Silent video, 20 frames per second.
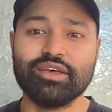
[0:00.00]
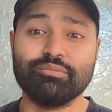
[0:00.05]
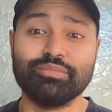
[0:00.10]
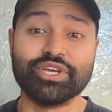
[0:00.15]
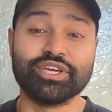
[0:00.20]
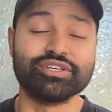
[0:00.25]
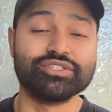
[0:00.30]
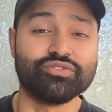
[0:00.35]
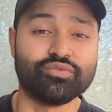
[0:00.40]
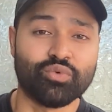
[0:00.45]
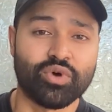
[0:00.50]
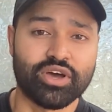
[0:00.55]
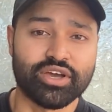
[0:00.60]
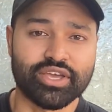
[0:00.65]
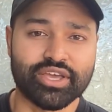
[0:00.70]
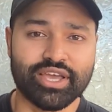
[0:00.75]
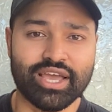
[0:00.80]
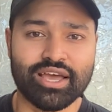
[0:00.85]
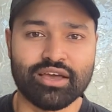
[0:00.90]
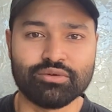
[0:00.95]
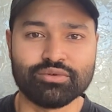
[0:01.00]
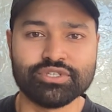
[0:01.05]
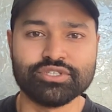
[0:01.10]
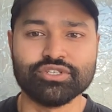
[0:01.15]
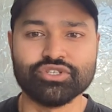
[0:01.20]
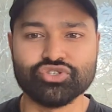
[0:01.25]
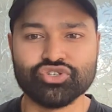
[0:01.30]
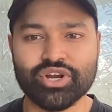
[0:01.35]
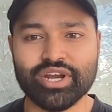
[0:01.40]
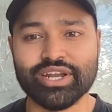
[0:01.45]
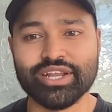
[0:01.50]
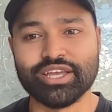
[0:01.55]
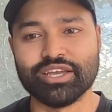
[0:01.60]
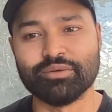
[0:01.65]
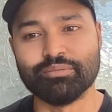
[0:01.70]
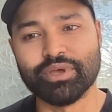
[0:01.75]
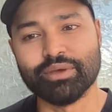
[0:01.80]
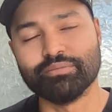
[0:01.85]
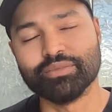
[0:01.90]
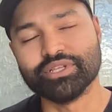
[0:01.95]
because of working hours and training
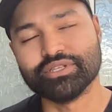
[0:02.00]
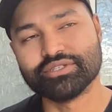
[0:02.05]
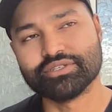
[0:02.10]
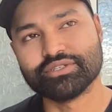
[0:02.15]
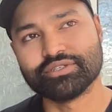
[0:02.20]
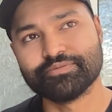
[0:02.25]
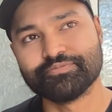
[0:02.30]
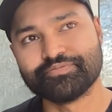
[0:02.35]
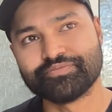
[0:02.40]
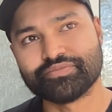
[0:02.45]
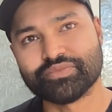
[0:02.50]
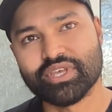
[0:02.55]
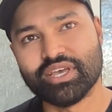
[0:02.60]
commitments.